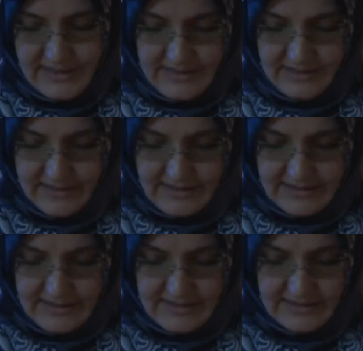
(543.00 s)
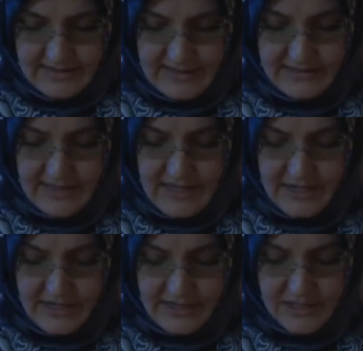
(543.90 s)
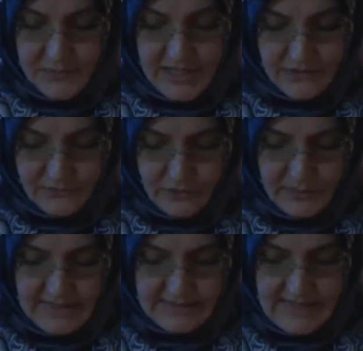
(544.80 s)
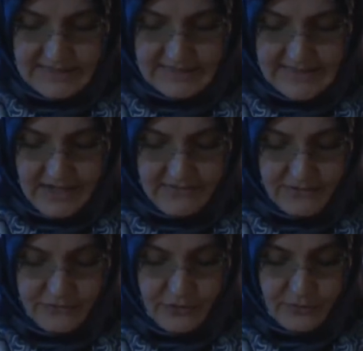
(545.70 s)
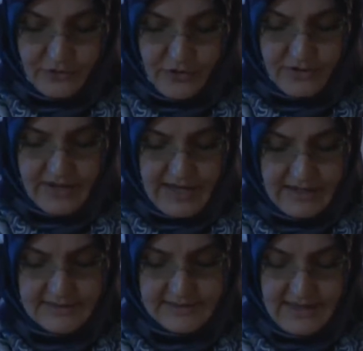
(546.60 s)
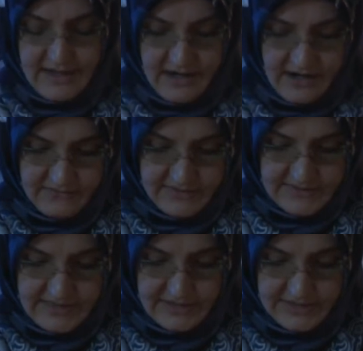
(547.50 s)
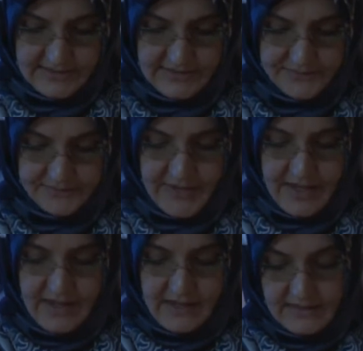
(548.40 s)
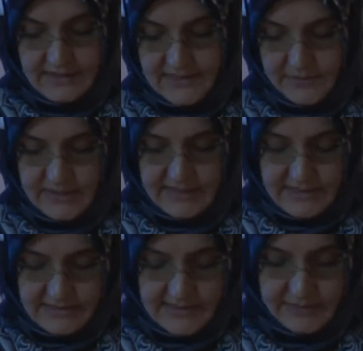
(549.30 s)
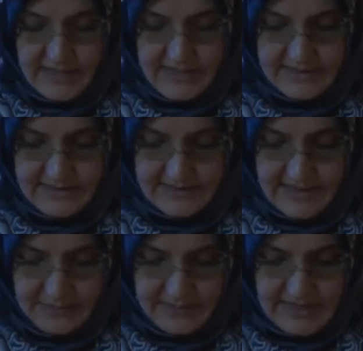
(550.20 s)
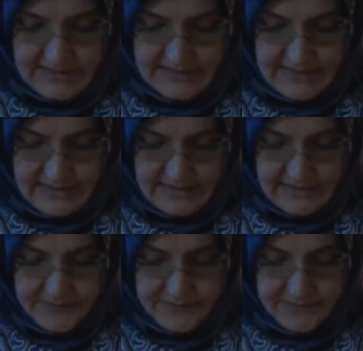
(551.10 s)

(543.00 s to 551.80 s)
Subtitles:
and Gandhi in the sense, encourage peaceful means and stay away from wrong acts and conversations. These similarities can be extended.